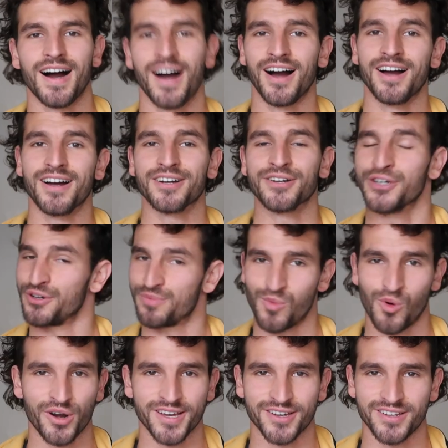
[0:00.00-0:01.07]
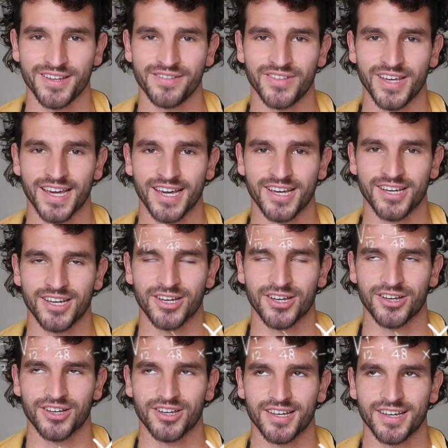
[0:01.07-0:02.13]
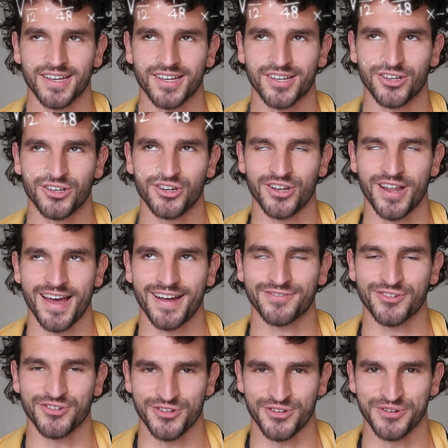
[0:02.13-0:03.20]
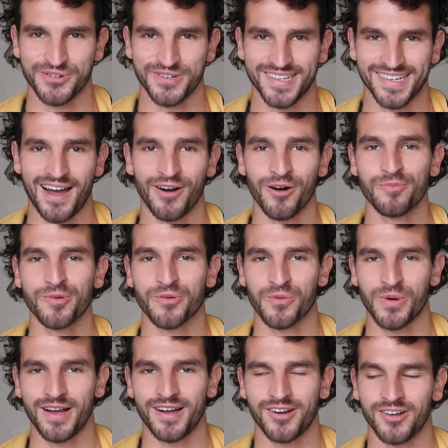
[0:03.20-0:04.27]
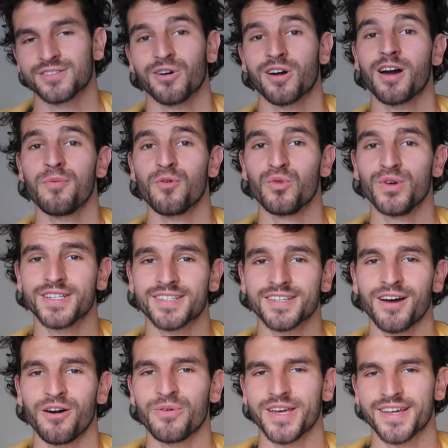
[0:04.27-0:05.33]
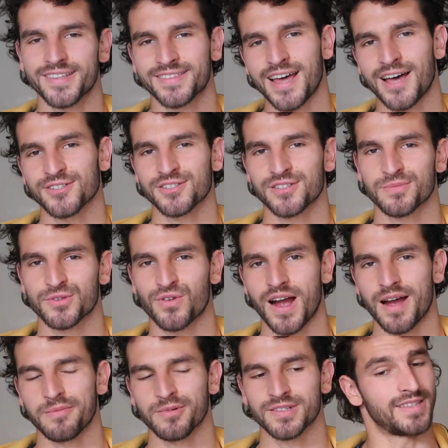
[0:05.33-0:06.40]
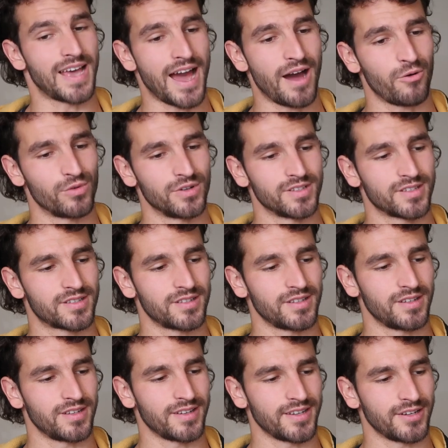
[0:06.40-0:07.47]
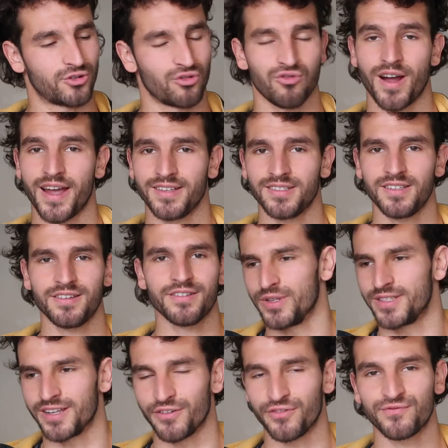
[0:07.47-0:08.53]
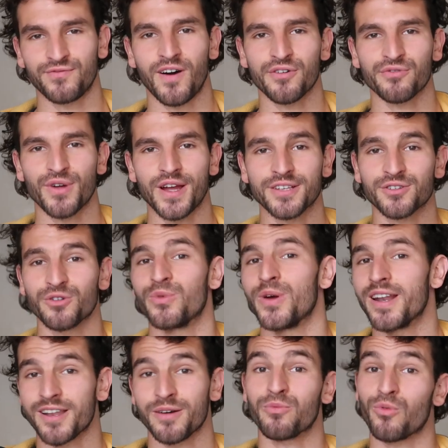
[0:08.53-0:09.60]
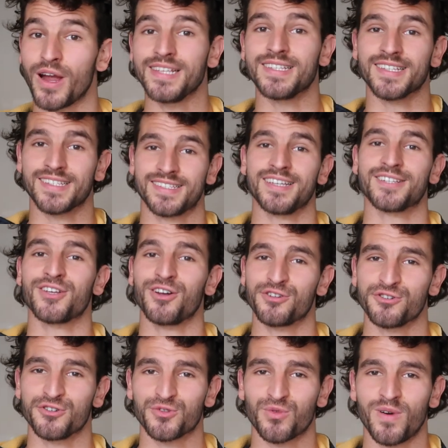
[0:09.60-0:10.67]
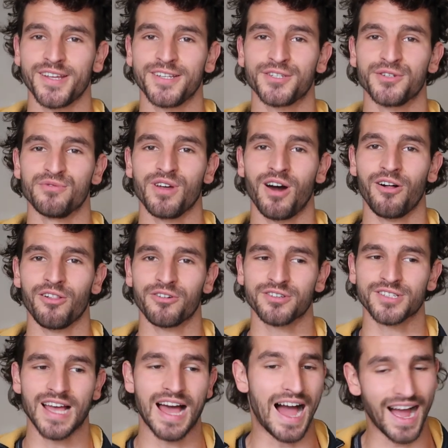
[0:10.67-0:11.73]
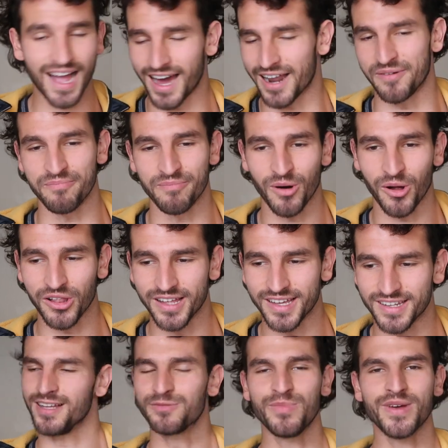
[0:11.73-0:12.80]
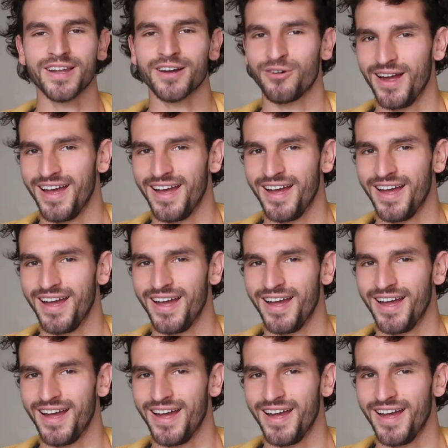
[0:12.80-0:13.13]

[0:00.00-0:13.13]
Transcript: uh, good morning, good evening, good afternoon. I hope you're well. So a couple weeks ago, we hit a thousand subscribers. That was crazy. We did a fundraiser. We ended up raising $622. I got a mullet. It's been a